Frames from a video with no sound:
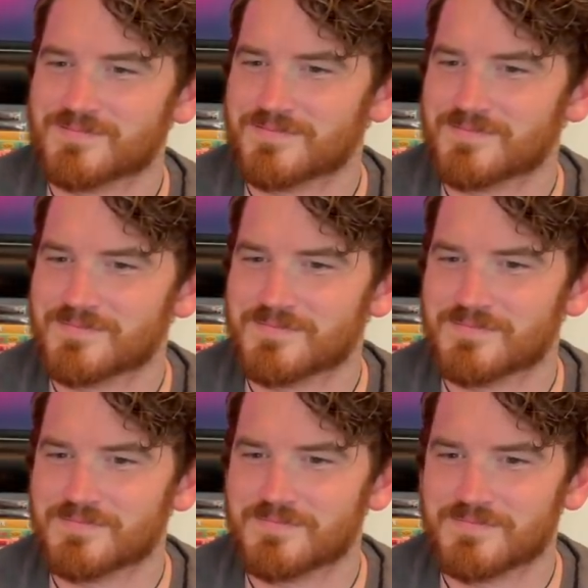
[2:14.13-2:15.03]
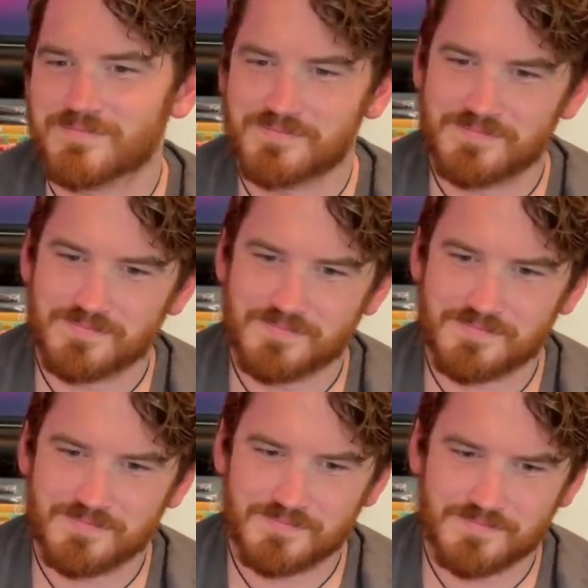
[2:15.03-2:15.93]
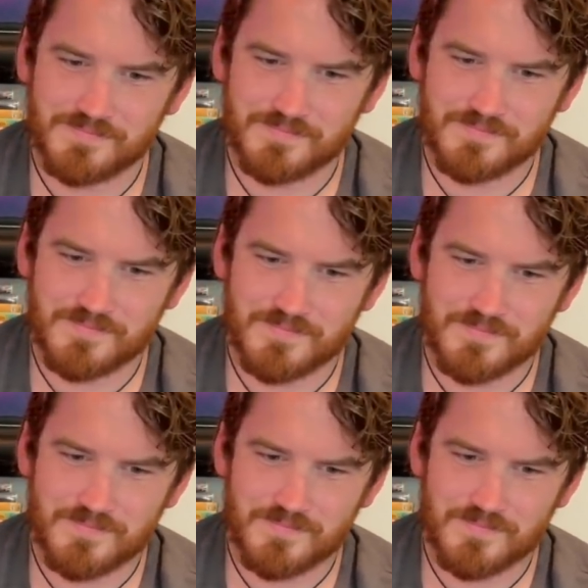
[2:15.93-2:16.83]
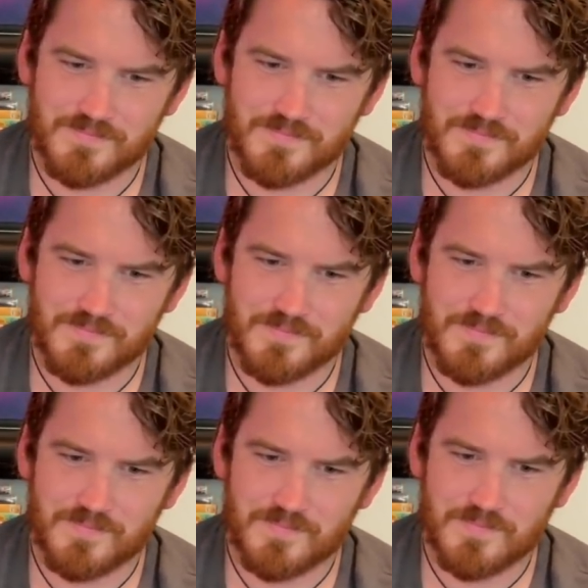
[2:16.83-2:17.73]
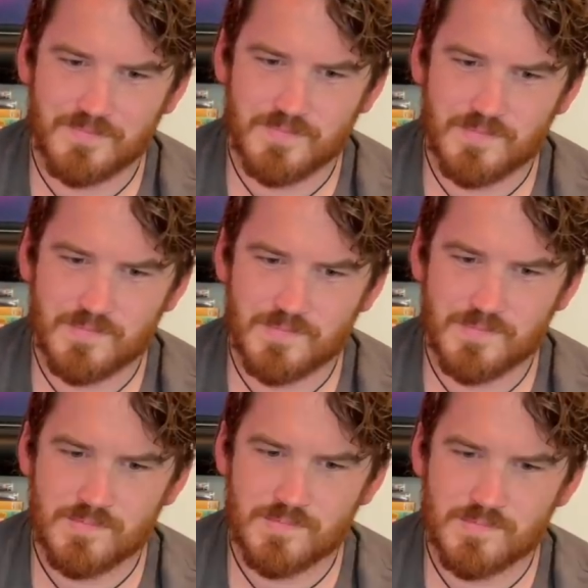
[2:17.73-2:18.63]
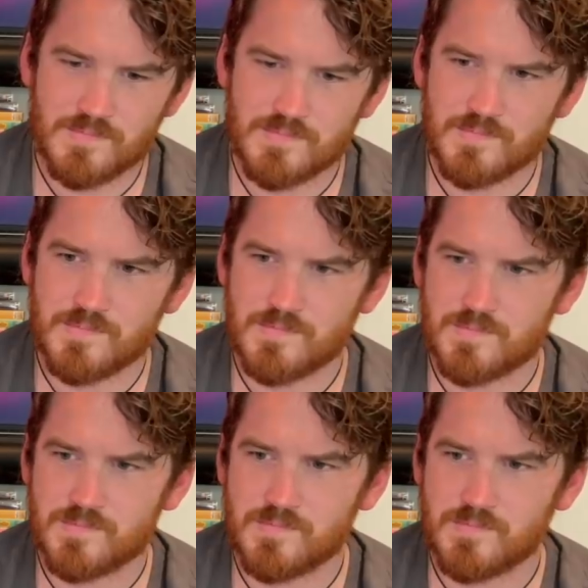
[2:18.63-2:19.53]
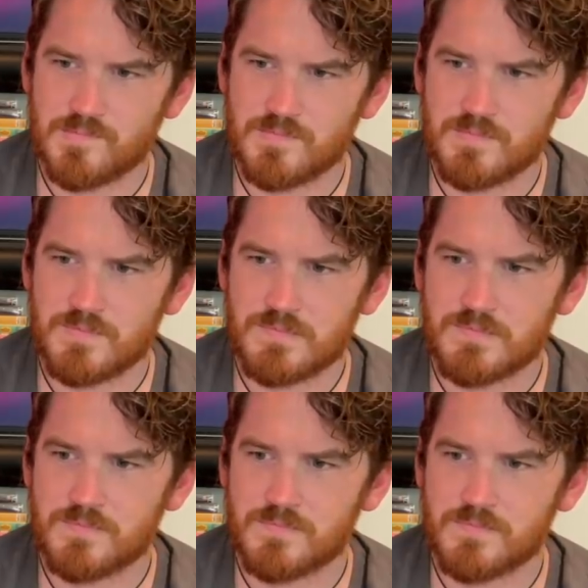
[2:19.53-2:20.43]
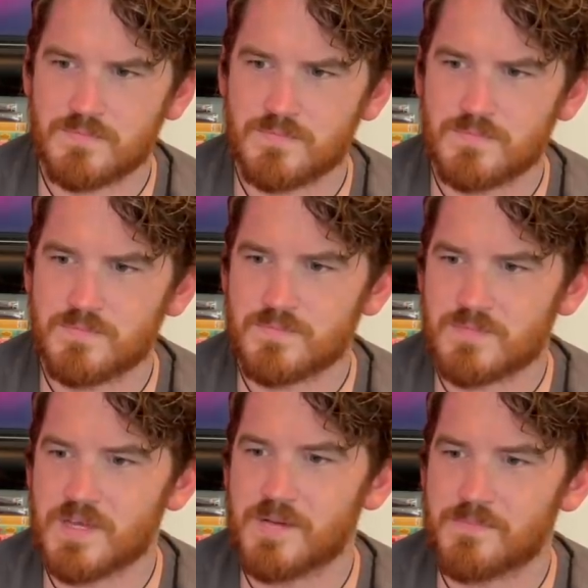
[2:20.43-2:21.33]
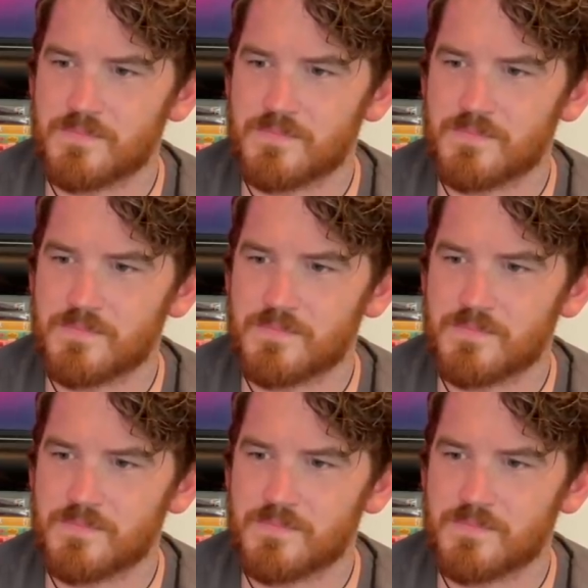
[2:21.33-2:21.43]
The person shown says nothing.